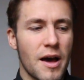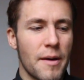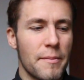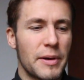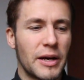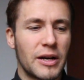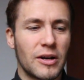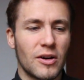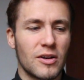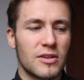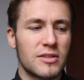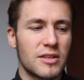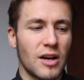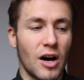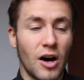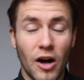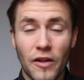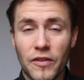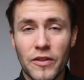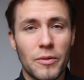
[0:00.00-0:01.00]
because
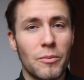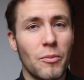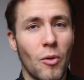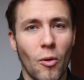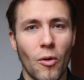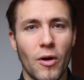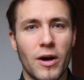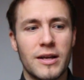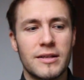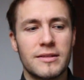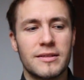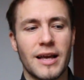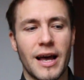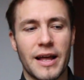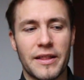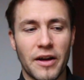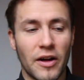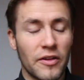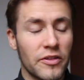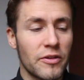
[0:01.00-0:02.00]
under Moyes
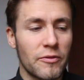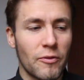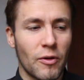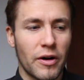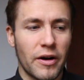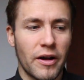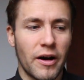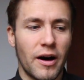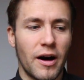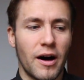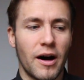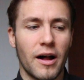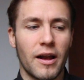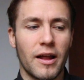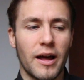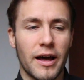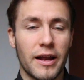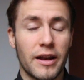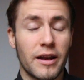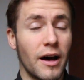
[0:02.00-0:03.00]
and under Van
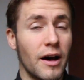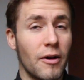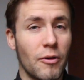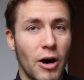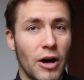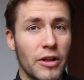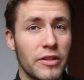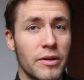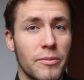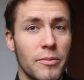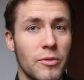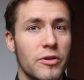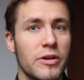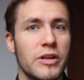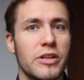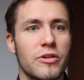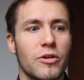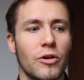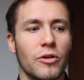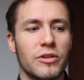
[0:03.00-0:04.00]
Gaal and now under
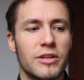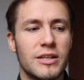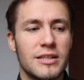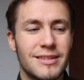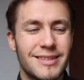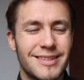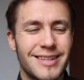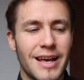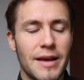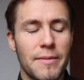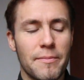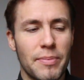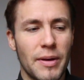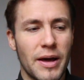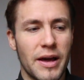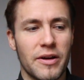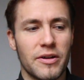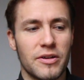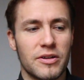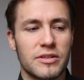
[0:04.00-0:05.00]
Mourinho, these same
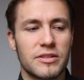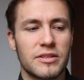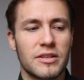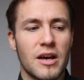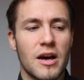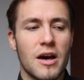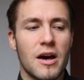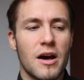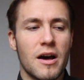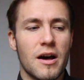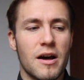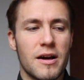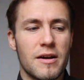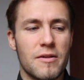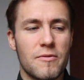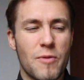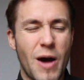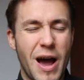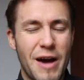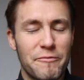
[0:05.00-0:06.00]
players
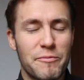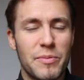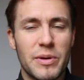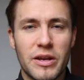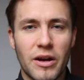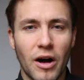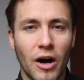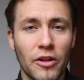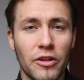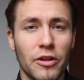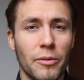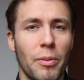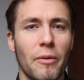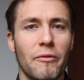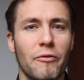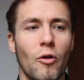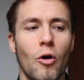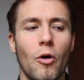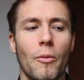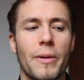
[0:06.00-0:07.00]
have been
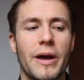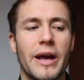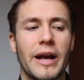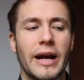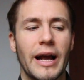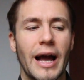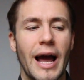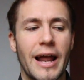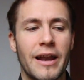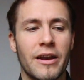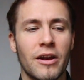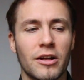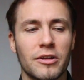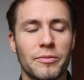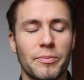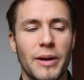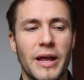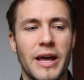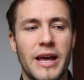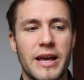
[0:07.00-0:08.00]
underperforming and
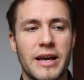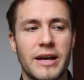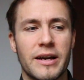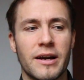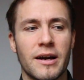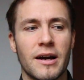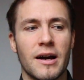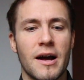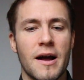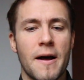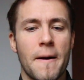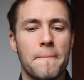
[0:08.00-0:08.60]
not playing